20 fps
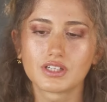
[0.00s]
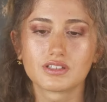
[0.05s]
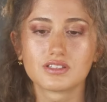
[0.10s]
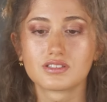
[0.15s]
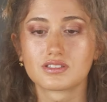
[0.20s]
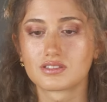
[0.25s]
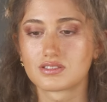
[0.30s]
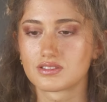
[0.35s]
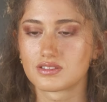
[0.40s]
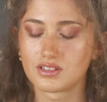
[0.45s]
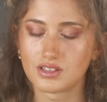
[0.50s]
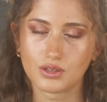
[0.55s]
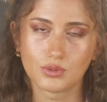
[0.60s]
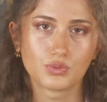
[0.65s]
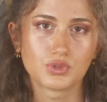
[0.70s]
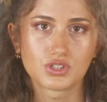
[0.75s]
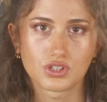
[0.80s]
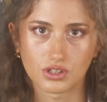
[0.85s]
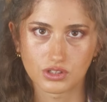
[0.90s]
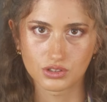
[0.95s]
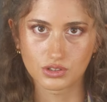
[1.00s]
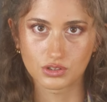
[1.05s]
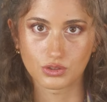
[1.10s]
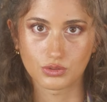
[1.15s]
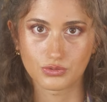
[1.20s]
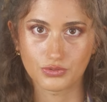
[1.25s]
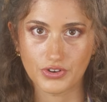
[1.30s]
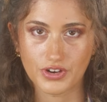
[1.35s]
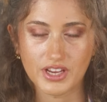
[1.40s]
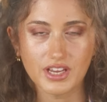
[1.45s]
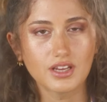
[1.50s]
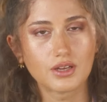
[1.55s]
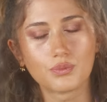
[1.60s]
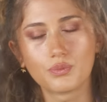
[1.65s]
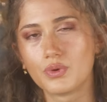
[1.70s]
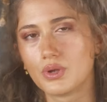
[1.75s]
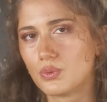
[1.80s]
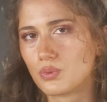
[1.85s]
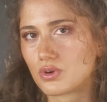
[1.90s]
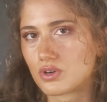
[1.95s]
because it was also free and
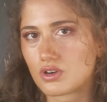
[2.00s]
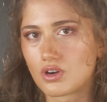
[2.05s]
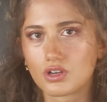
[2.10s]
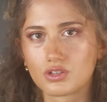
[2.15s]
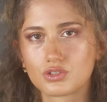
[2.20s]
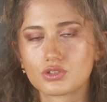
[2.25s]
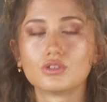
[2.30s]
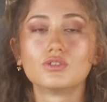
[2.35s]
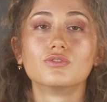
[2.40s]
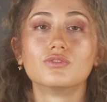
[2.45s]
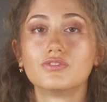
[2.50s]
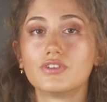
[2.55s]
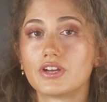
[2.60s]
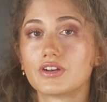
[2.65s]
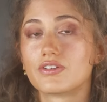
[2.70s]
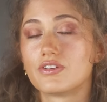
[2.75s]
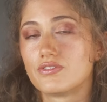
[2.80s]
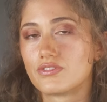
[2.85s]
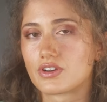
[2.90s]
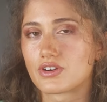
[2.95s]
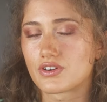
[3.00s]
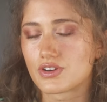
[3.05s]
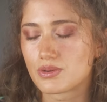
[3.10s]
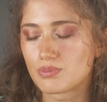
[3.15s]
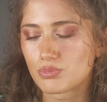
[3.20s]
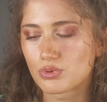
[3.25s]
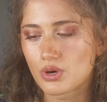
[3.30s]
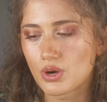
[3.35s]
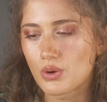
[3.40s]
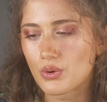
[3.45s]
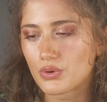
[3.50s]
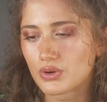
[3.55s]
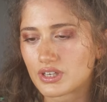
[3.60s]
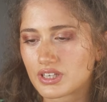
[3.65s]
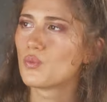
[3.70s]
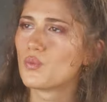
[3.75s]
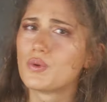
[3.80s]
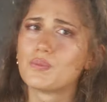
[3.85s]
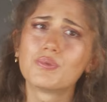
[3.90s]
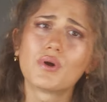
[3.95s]
we were also very, very broke.
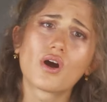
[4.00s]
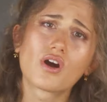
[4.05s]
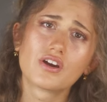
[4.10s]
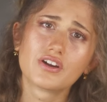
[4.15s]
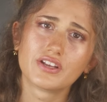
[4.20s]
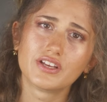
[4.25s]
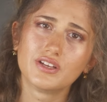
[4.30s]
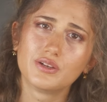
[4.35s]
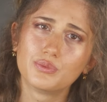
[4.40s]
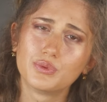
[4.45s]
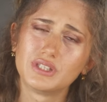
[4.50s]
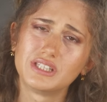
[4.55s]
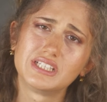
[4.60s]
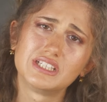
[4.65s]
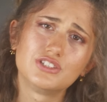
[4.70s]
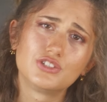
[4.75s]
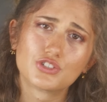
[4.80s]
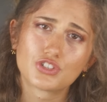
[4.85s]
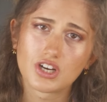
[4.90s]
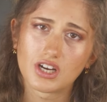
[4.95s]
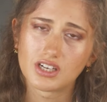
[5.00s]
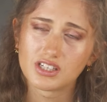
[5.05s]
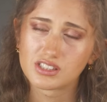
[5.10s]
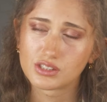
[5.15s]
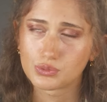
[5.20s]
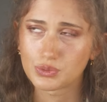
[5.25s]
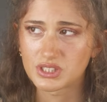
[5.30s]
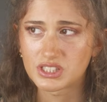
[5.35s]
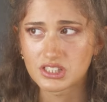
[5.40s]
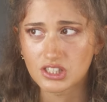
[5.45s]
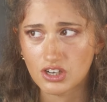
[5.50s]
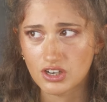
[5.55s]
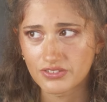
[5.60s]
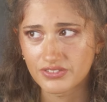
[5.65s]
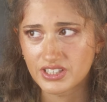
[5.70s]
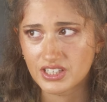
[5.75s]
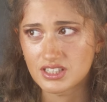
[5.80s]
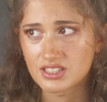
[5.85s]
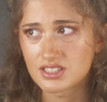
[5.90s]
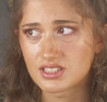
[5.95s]
We partied, we did drugs, we starved
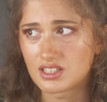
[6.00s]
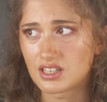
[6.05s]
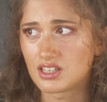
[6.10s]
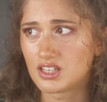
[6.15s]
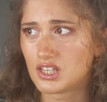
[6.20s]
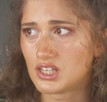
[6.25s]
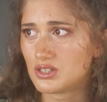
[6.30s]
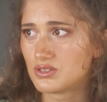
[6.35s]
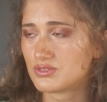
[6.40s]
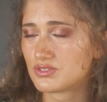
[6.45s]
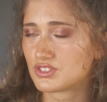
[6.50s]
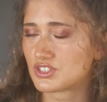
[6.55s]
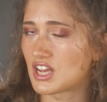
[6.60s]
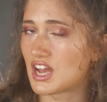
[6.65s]
ourselves.